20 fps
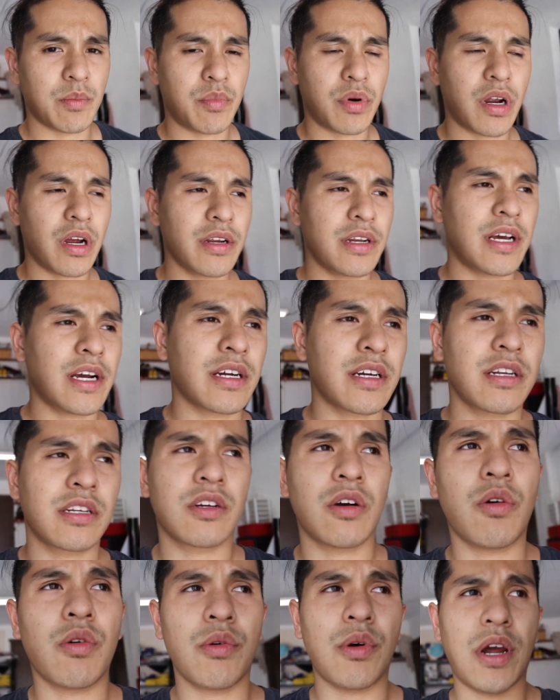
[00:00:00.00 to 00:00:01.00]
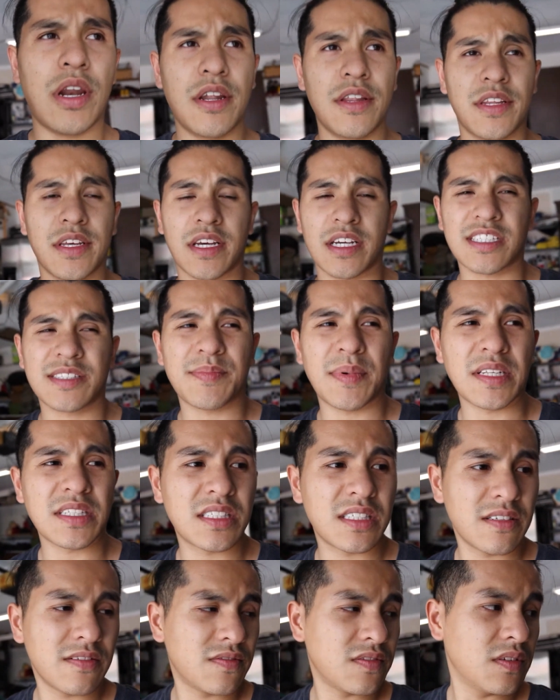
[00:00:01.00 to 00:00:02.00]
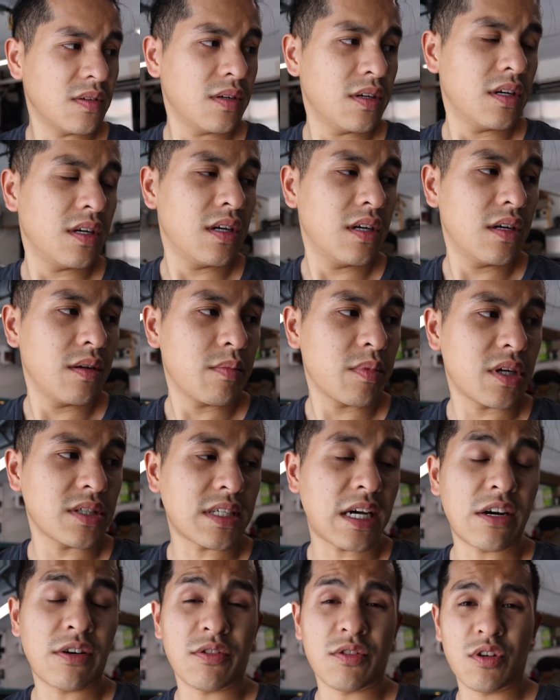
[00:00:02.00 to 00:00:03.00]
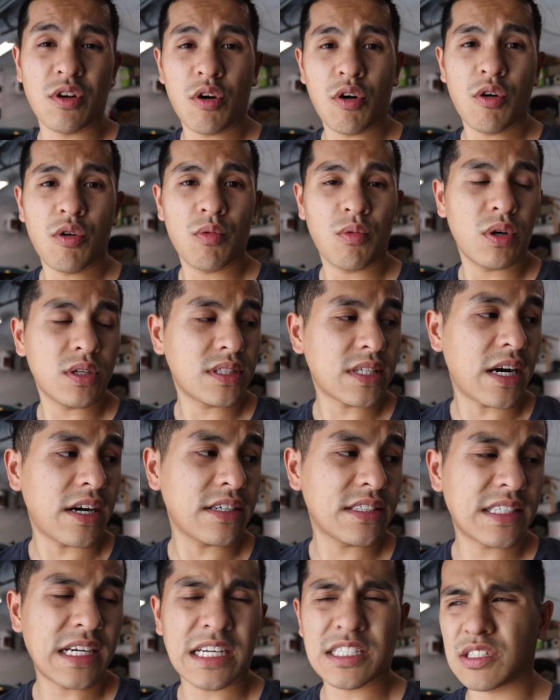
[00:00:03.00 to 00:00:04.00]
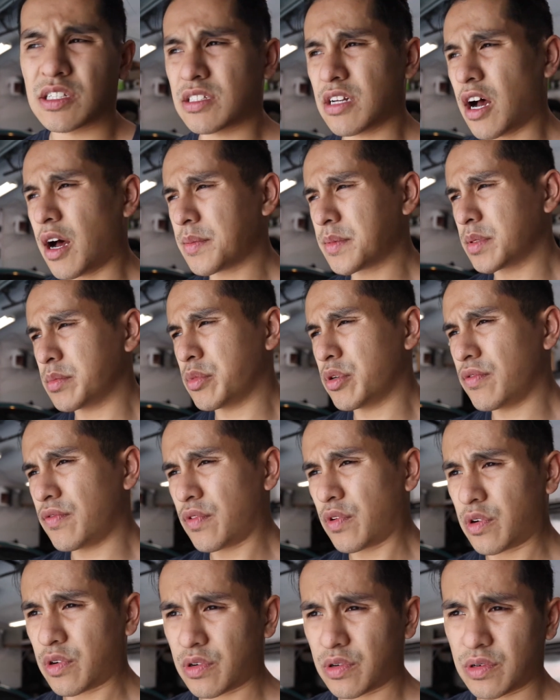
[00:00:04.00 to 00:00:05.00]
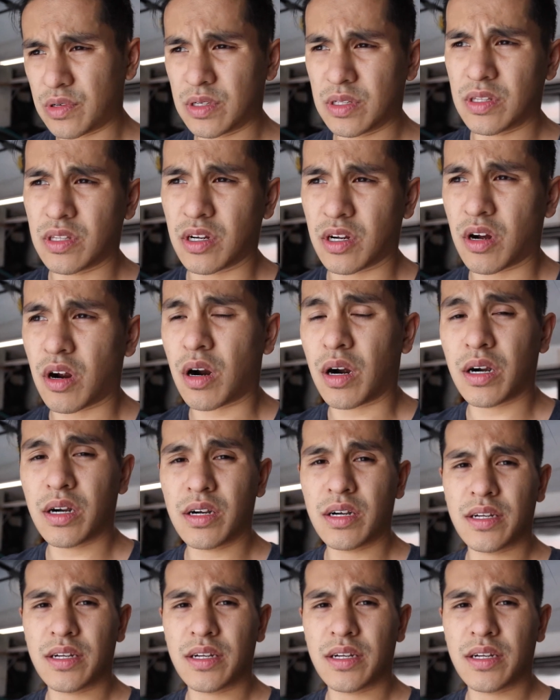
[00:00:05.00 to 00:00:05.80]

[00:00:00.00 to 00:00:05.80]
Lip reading: Probably not going to go anything expensive because I don't know what tire size is optimal for the car